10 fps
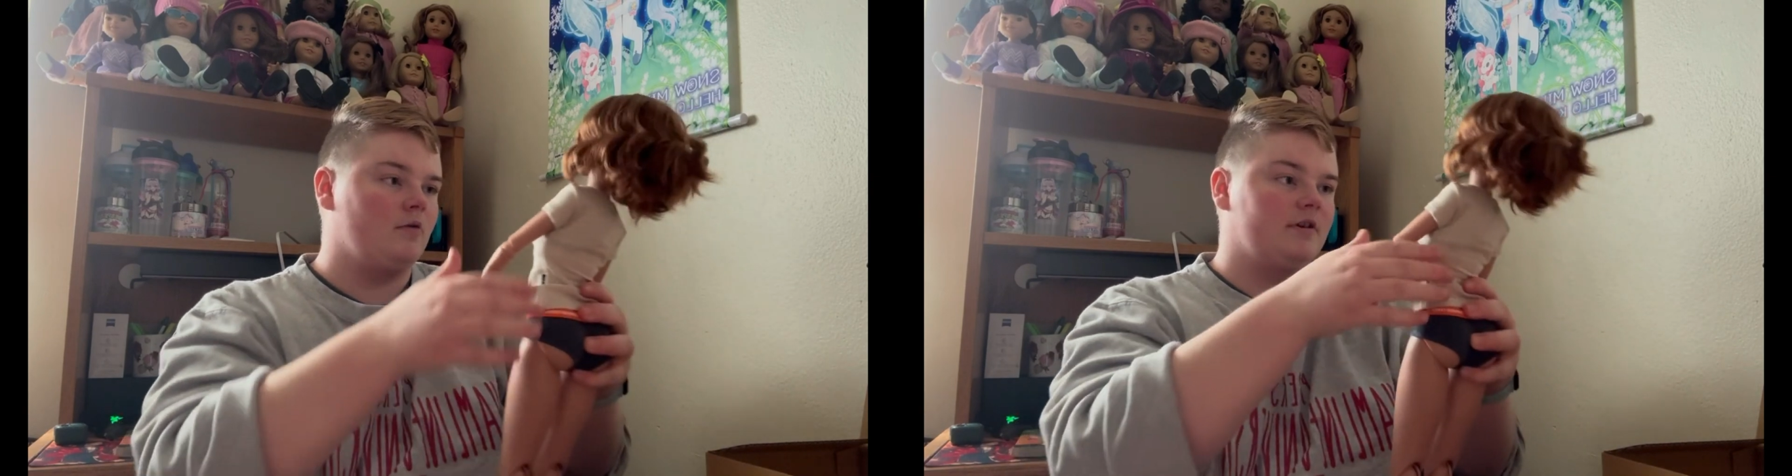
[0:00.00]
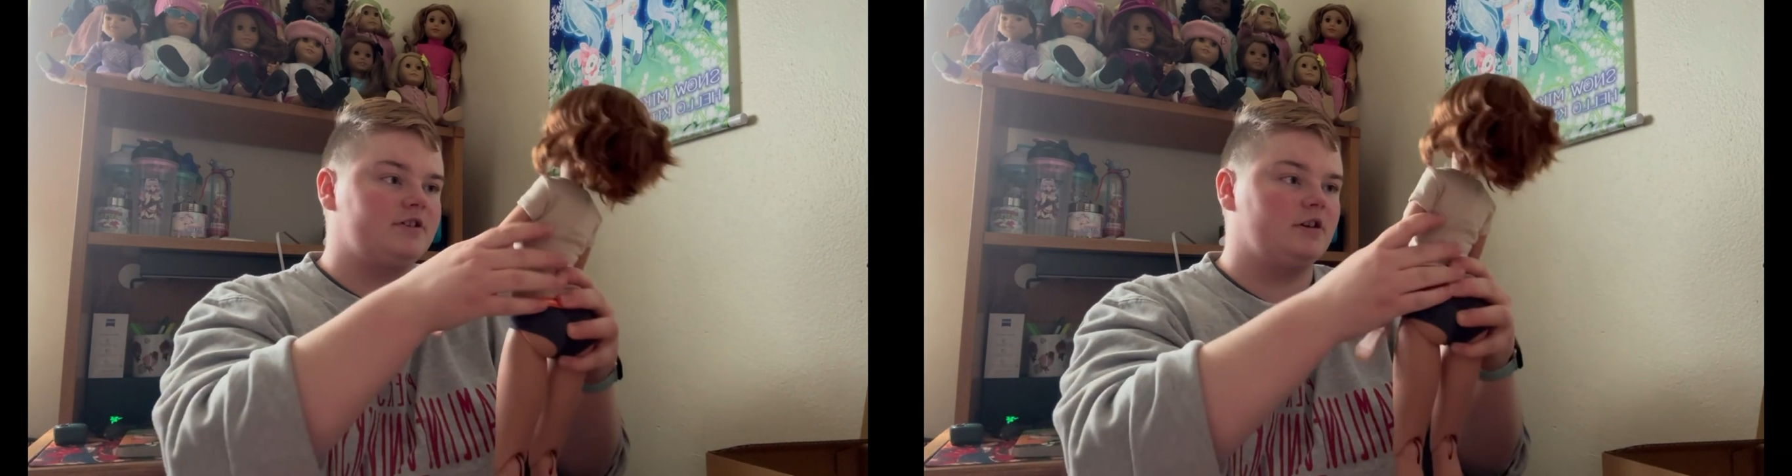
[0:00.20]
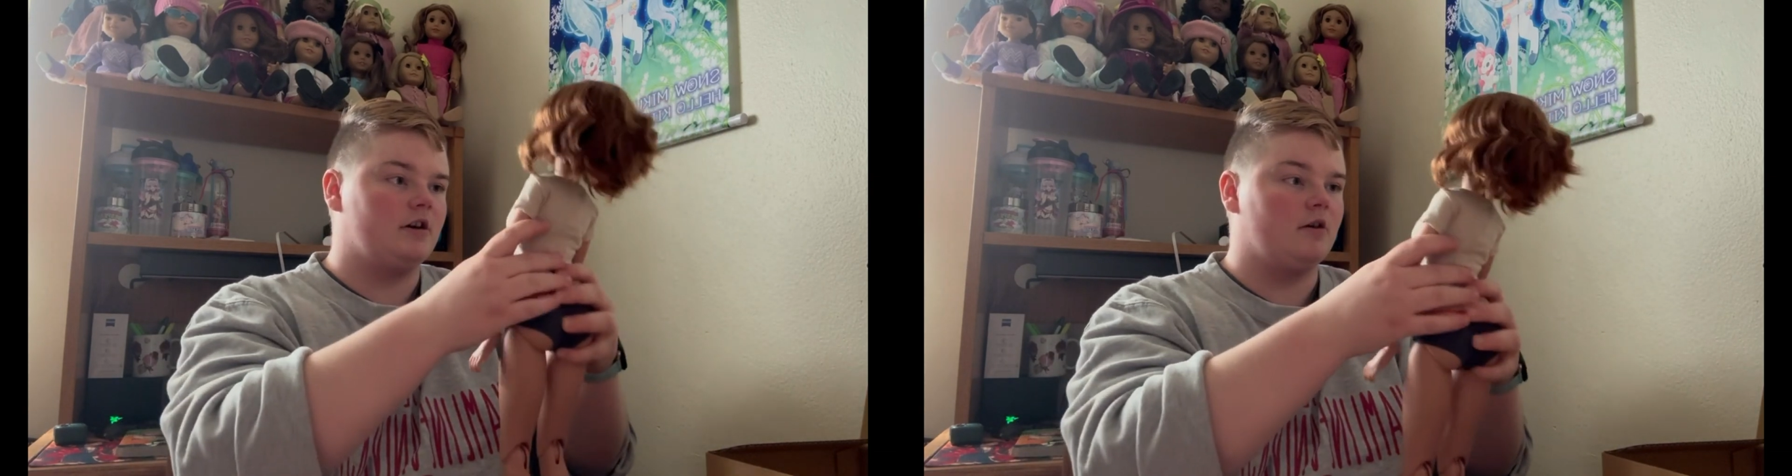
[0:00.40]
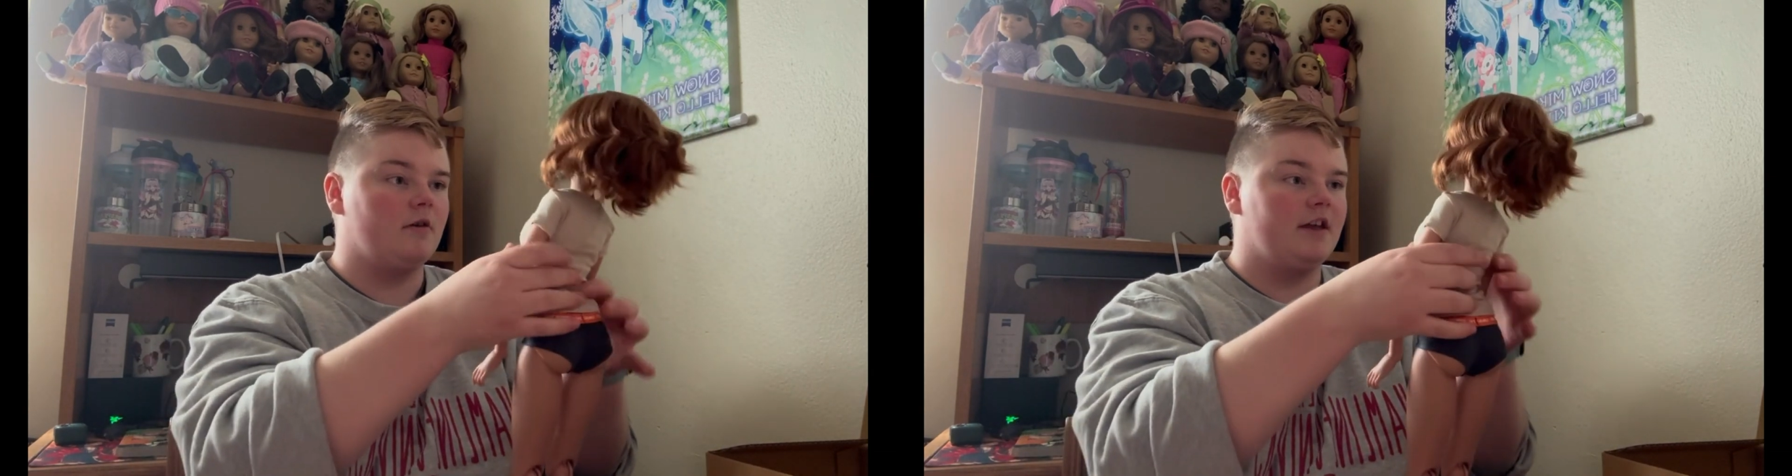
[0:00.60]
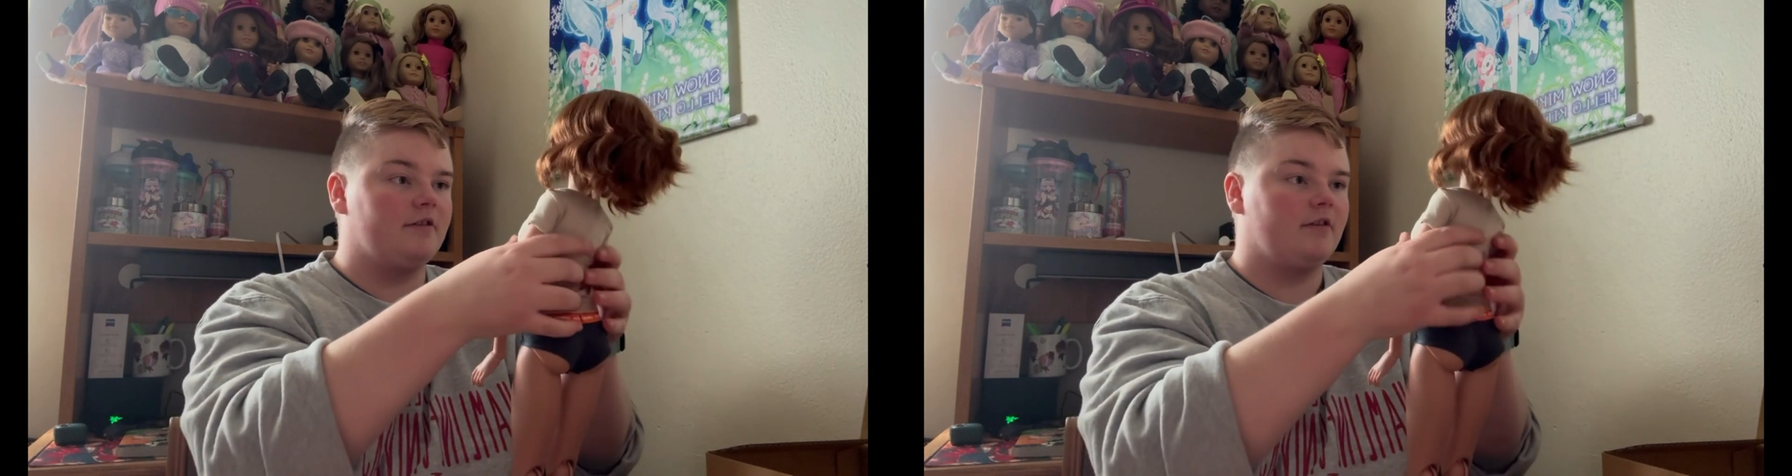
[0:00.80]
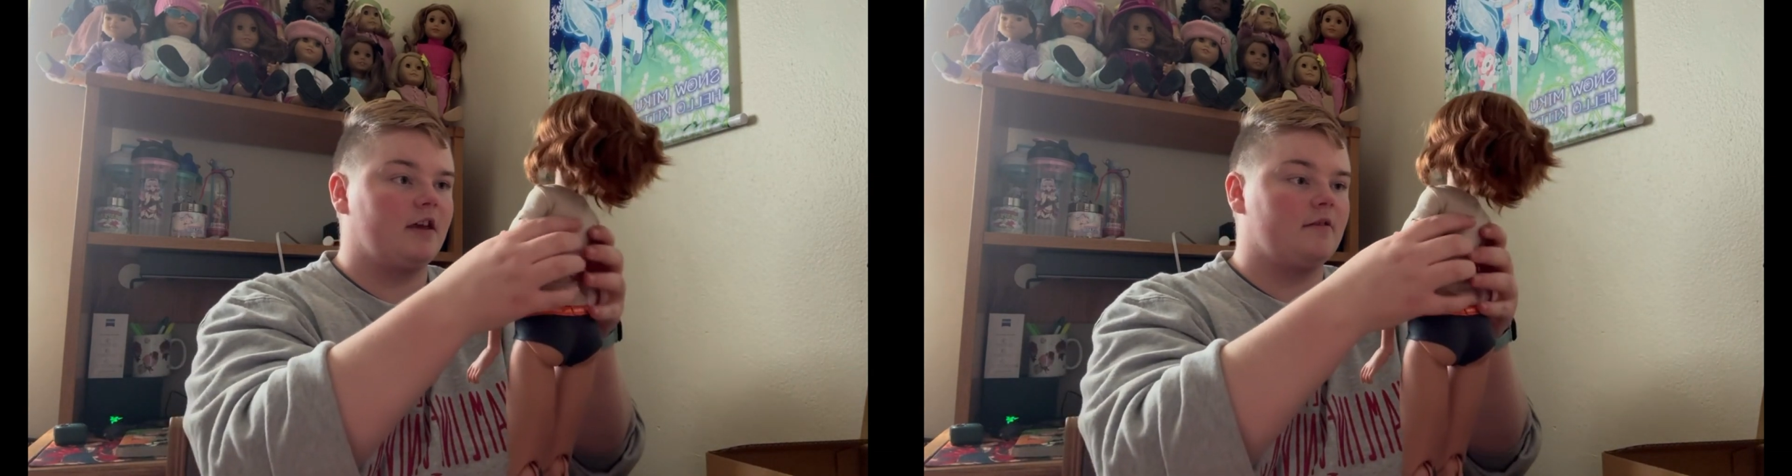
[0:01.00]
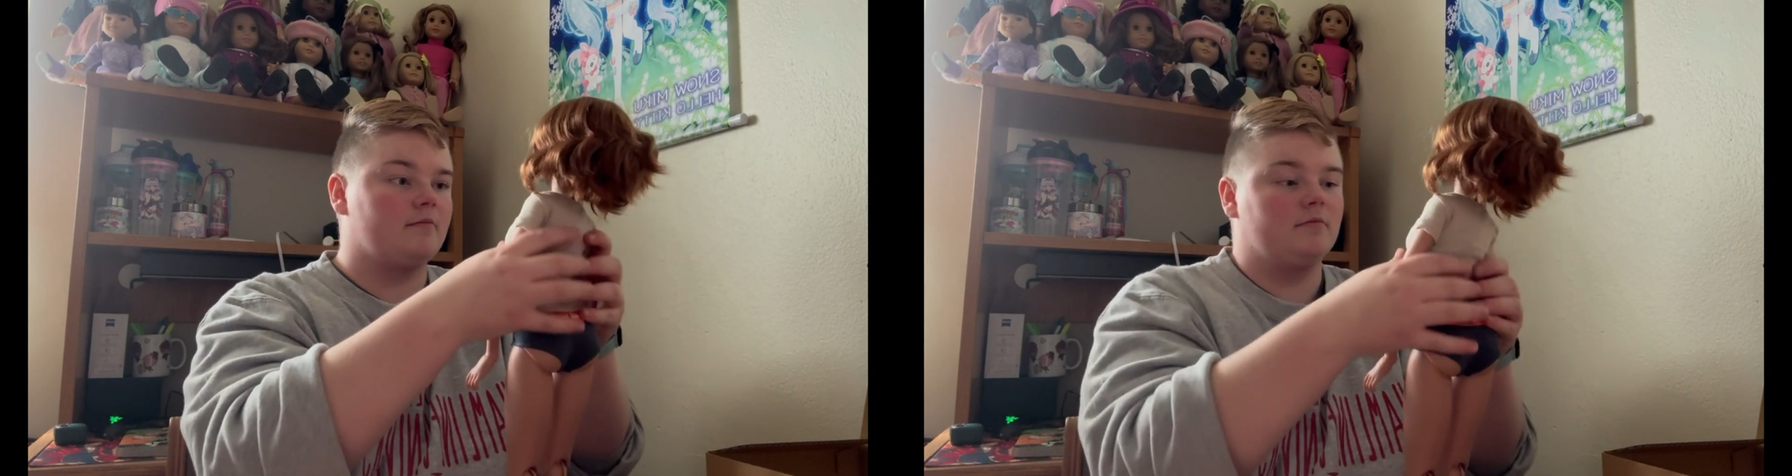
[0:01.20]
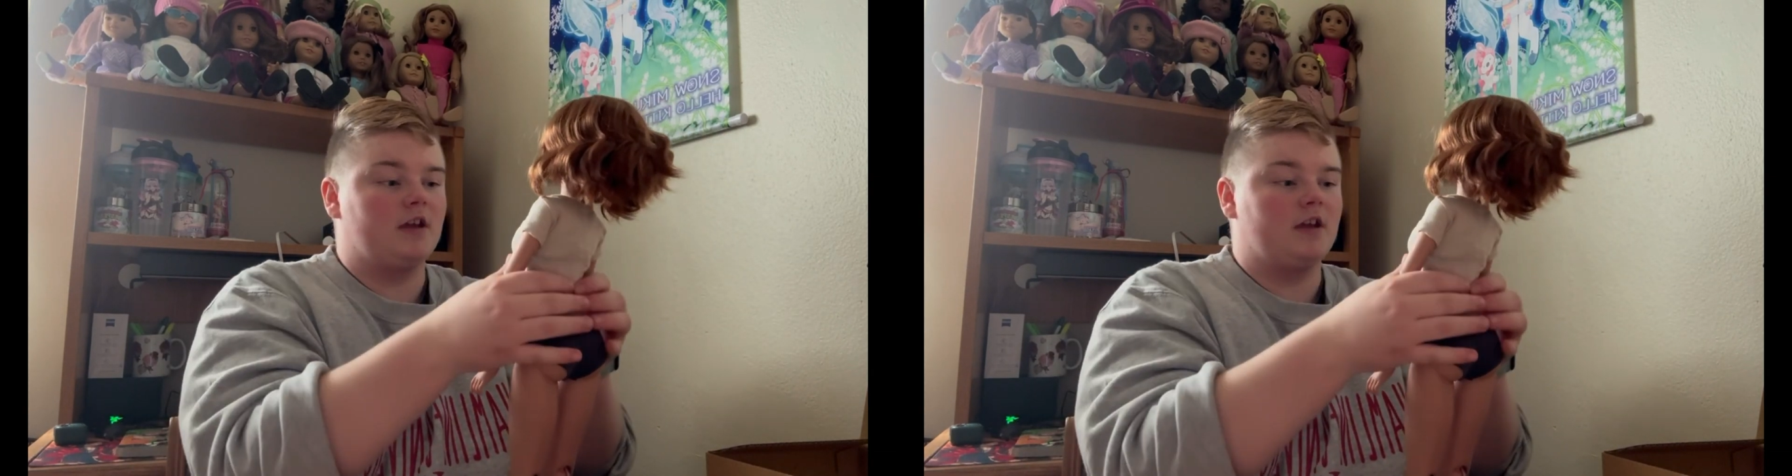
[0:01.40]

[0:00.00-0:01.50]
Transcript: which, you know, is, like,